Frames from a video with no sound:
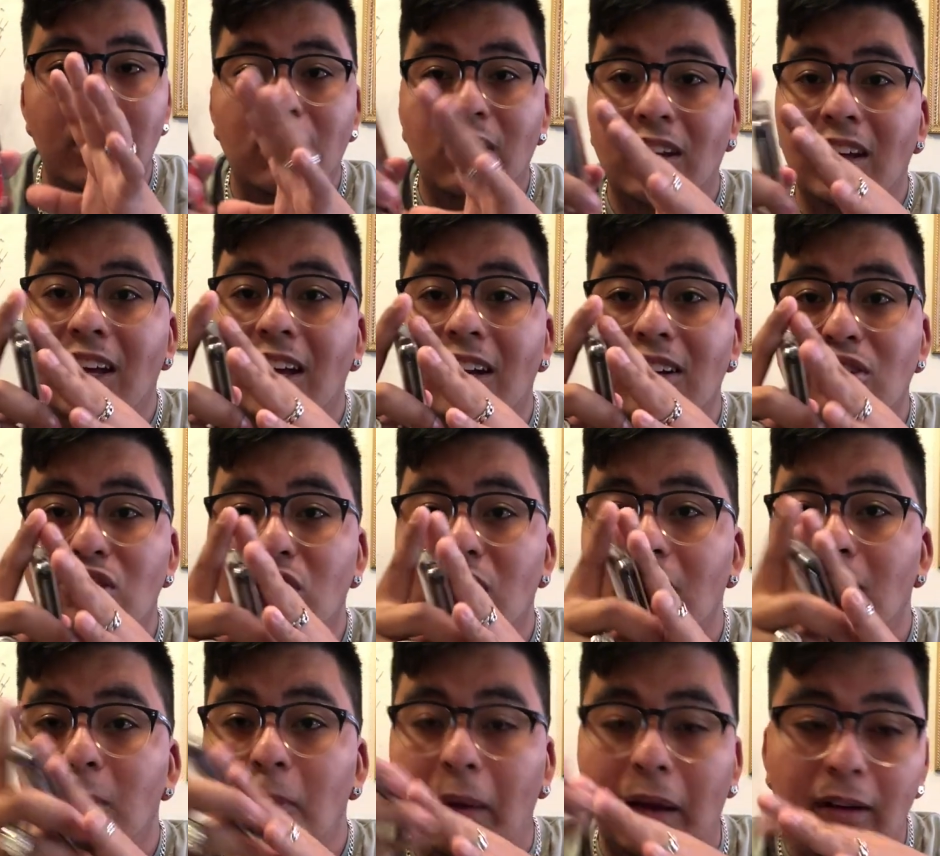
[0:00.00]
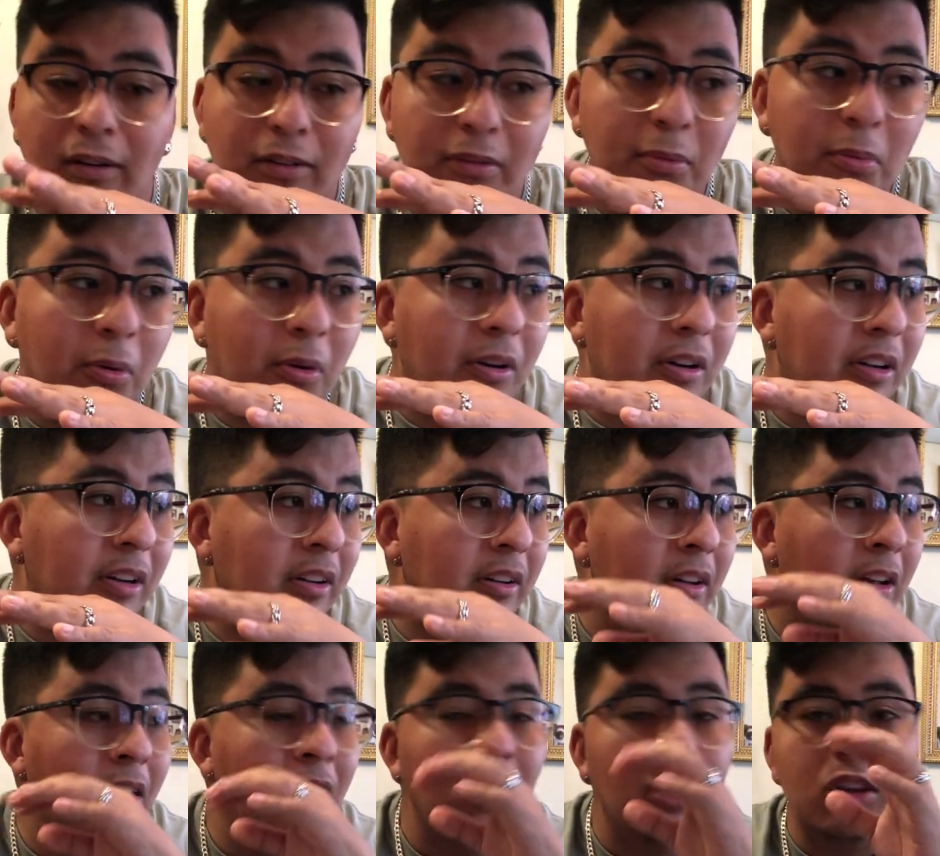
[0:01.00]
You get a transparent one,
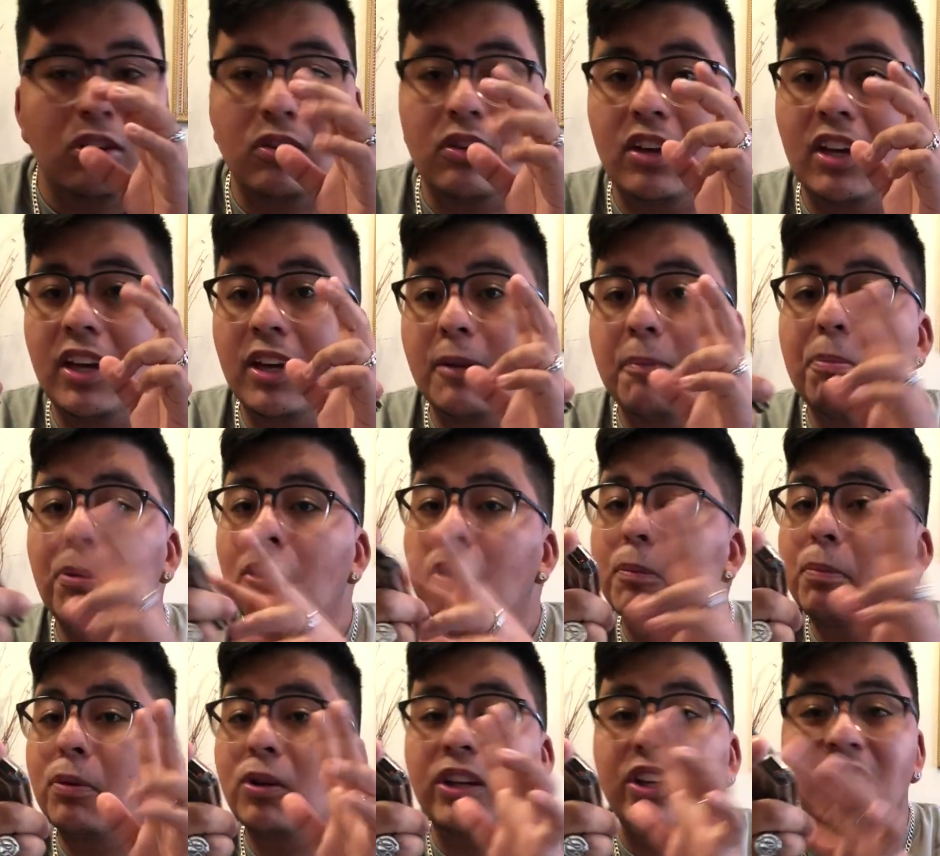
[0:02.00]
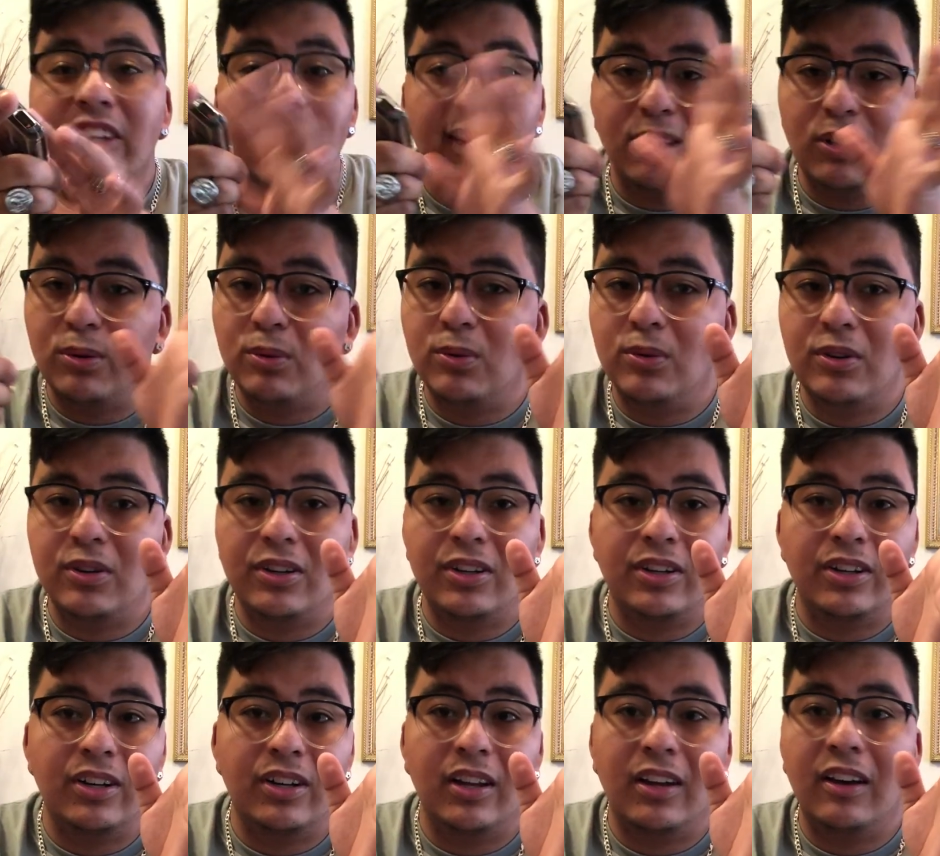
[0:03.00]
you get a purple and yellow
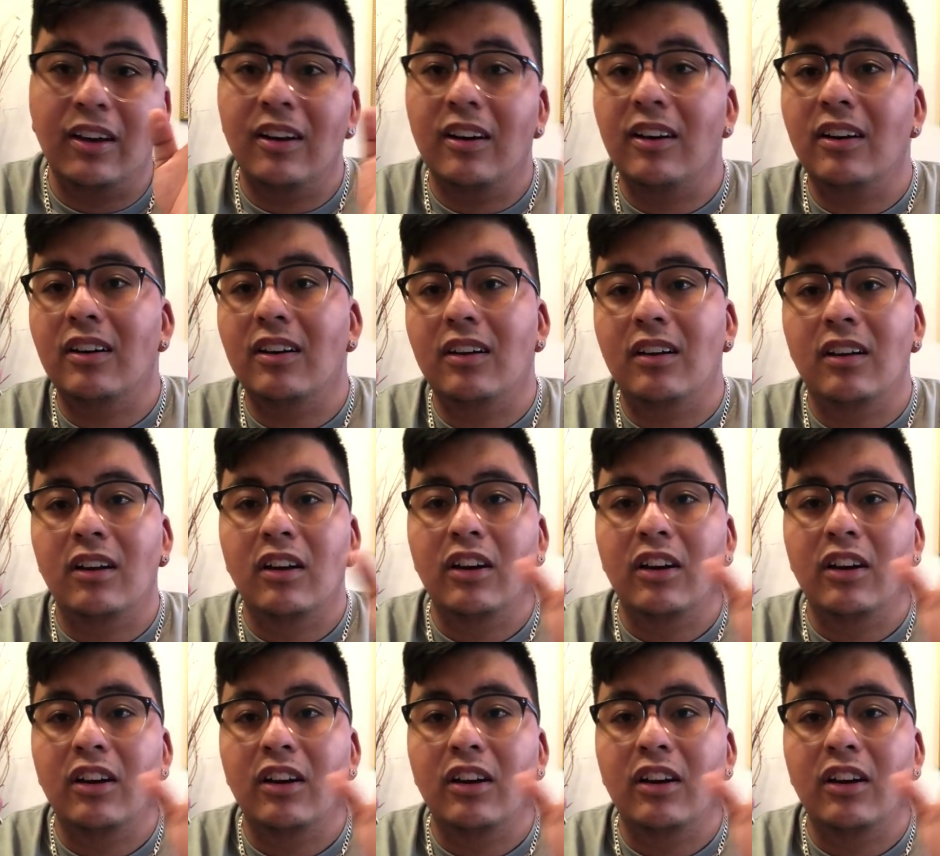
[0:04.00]
one, uh,